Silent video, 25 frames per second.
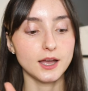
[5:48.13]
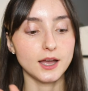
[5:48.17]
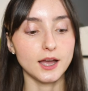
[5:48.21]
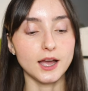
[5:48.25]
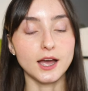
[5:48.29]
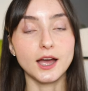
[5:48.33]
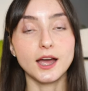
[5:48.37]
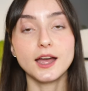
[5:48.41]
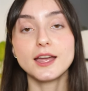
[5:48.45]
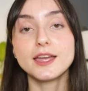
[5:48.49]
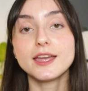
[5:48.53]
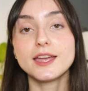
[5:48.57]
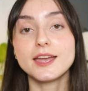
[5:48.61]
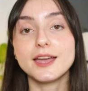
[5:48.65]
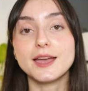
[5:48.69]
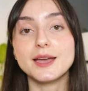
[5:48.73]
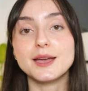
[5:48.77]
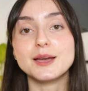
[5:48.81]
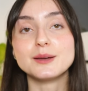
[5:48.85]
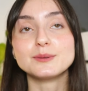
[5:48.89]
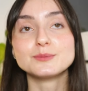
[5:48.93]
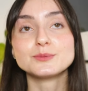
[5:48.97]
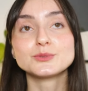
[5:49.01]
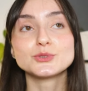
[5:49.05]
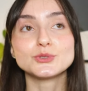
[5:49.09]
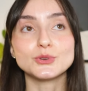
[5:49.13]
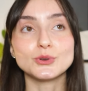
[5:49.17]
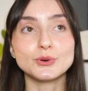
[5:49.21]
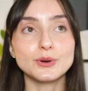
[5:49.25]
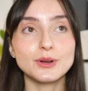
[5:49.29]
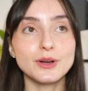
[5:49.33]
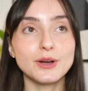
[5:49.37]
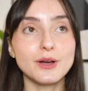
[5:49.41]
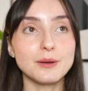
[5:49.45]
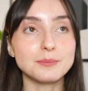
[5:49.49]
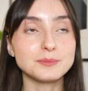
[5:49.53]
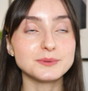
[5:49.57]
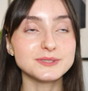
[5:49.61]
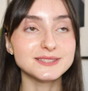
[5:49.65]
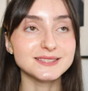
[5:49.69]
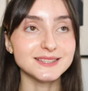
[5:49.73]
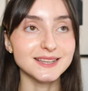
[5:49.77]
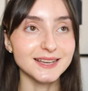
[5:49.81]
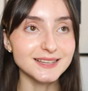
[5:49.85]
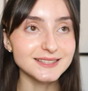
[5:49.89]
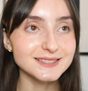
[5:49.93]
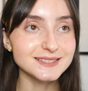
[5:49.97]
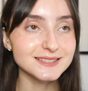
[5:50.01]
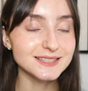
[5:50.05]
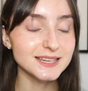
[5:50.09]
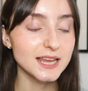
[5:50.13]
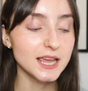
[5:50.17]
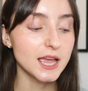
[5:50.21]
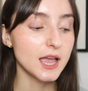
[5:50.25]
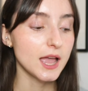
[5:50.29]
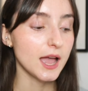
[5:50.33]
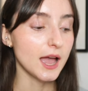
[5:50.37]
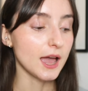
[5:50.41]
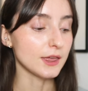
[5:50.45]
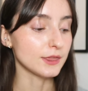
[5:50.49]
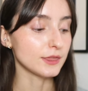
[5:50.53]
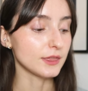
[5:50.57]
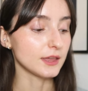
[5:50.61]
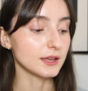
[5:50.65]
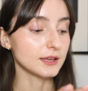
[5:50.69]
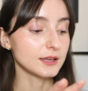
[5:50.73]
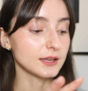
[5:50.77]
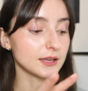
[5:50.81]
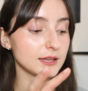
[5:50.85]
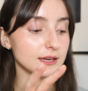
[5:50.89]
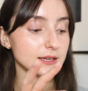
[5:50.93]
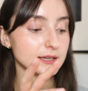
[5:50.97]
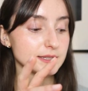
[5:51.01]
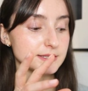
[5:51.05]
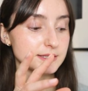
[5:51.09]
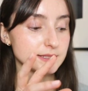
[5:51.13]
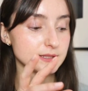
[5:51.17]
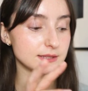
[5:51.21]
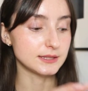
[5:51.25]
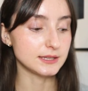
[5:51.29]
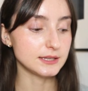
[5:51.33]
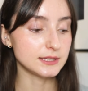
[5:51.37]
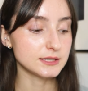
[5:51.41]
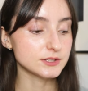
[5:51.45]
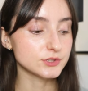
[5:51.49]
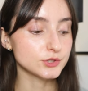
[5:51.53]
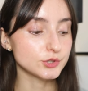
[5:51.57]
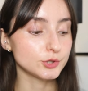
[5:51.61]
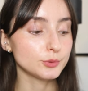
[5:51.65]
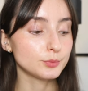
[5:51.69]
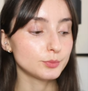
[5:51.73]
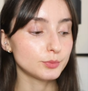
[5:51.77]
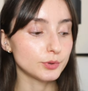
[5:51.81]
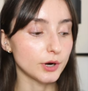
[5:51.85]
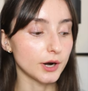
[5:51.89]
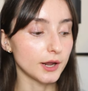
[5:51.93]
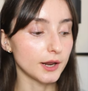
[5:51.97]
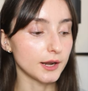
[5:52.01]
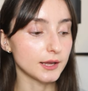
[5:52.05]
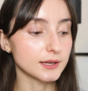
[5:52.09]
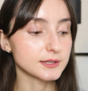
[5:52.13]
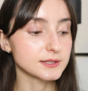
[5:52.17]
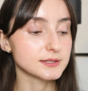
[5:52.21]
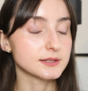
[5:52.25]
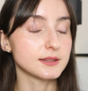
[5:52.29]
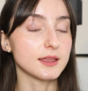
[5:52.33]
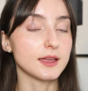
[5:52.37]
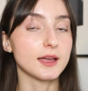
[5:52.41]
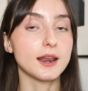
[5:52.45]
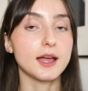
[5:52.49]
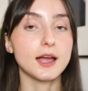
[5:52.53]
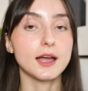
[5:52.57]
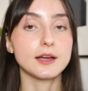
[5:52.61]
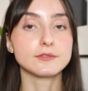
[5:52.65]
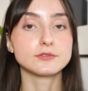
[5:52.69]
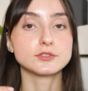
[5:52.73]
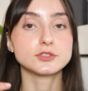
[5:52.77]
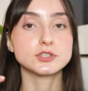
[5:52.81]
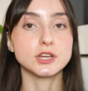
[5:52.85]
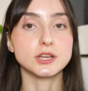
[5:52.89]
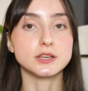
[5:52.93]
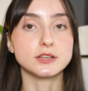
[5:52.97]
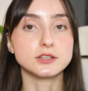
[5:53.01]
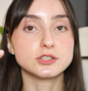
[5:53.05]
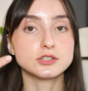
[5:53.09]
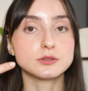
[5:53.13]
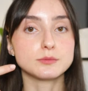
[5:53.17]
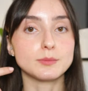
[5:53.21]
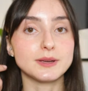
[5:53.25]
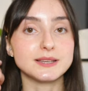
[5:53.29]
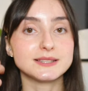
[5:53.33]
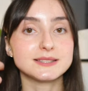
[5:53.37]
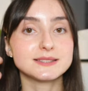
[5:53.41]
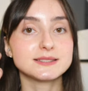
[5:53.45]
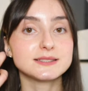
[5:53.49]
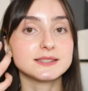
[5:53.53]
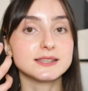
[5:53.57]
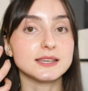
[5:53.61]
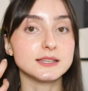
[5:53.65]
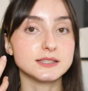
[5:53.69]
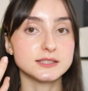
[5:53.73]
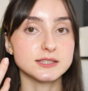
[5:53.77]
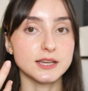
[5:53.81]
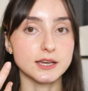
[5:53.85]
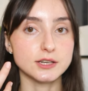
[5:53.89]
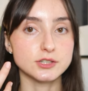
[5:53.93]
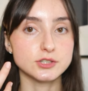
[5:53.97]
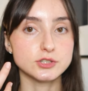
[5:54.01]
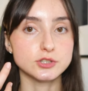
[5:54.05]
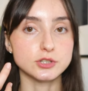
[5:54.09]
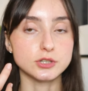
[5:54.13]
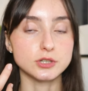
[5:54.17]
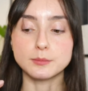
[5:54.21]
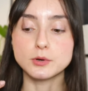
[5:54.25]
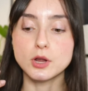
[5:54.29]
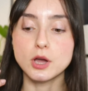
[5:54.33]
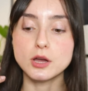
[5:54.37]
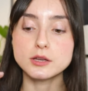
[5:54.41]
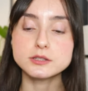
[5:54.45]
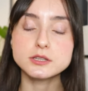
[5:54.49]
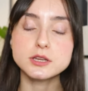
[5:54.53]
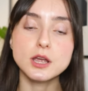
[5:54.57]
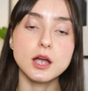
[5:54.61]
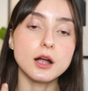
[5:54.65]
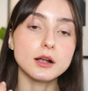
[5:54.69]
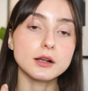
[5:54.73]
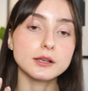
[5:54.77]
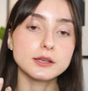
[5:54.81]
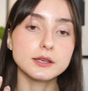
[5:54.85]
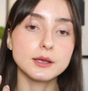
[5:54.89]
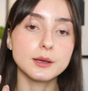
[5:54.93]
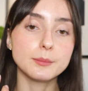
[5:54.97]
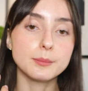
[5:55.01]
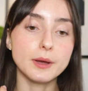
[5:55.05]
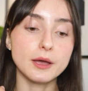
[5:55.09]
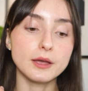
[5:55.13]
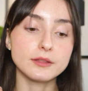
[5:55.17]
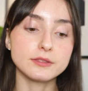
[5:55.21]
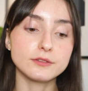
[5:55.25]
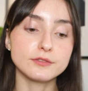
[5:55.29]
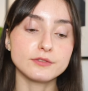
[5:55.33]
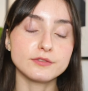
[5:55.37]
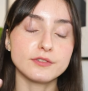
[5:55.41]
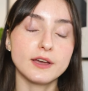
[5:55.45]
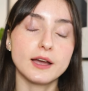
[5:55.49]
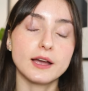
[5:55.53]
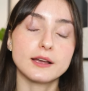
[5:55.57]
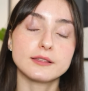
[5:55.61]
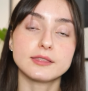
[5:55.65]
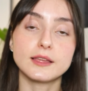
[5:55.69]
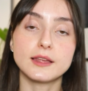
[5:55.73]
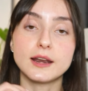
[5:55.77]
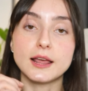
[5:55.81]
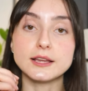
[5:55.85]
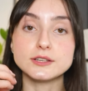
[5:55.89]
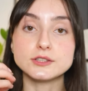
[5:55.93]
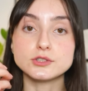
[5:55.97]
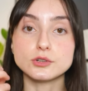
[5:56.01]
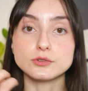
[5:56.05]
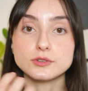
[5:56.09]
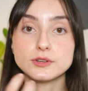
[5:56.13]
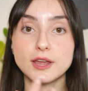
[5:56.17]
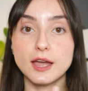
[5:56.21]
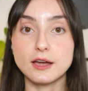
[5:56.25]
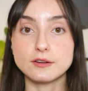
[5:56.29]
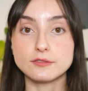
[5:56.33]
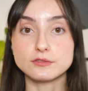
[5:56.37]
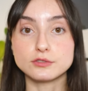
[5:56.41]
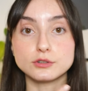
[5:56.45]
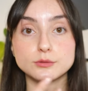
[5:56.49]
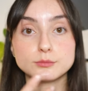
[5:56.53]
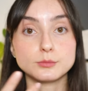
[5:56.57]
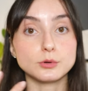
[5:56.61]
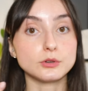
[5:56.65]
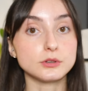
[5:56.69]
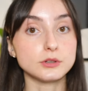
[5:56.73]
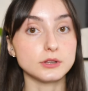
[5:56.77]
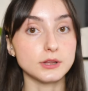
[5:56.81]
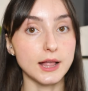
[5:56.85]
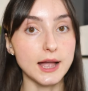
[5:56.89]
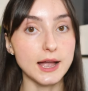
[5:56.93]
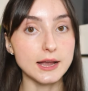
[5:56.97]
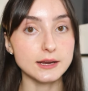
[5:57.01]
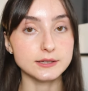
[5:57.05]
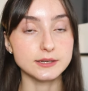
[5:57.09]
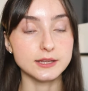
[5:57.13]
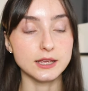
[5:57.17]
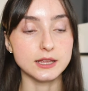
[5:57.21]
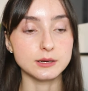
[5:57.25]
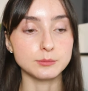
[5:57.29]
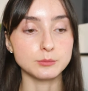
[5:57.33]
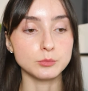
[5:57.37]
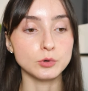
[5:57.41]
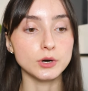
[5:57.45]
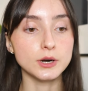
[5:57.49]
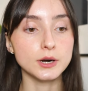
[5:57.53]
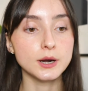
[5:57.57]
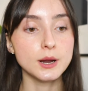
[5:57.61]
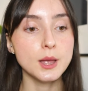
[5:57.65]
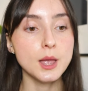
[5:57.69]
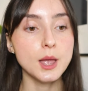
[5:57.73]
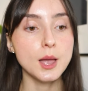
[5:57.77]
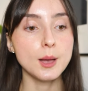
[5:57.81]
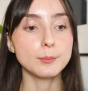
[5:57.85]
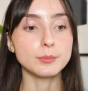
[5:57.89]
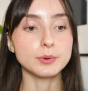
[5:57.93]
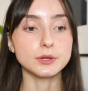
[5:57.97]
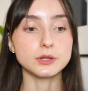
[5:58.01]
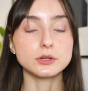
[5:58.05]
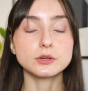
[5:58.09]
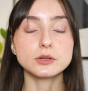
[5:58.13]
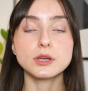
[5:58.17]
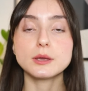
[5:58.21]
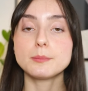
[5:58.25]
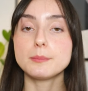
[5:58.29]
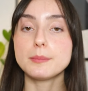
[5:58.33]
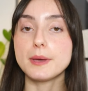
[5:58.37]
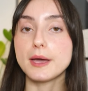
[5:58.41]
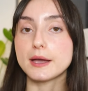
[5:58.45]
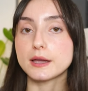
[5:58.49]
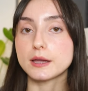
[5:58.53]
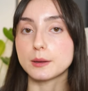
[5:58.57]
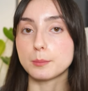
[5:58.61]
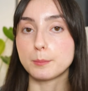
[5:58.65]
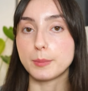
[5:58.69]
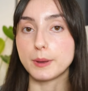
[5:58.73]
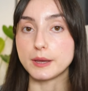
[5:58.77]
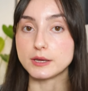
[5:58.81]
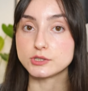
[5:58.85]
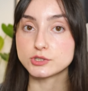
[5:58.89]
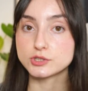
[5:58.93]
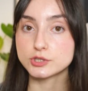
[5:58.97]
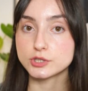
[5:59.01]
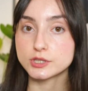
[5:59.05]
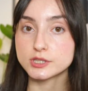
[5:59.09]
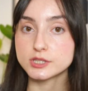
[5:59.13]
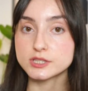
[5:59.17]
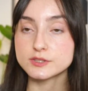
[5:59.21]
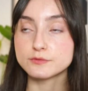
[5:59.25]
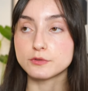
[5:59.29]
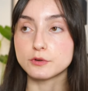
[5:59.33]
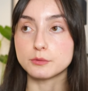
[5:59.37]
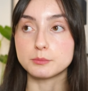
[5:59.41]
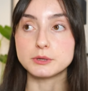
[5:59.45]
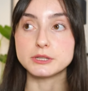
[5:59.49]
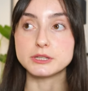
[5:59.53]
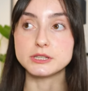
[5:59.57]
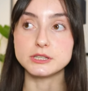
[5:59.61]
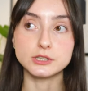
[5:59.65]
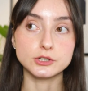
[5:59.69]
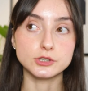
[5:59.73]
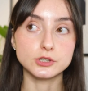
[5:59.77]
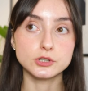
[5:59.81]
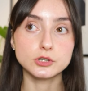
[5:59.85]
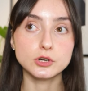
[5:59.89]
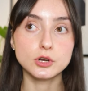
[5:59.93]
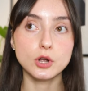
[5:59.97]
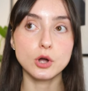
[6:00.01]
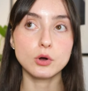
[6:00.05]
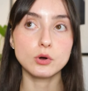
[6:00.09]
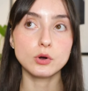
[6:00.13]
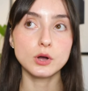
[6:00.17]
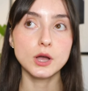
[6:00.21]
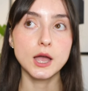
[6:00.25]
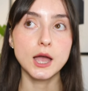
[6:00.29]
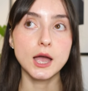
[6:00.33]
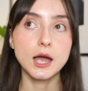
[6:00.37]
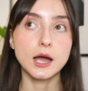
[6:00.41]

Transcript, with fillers: I am so obsessed. I think it is these two products that have changed my skin texture. I'm not talking about the fact that I don't have hormonal acne anymore, but looking back at pictures from a year ago,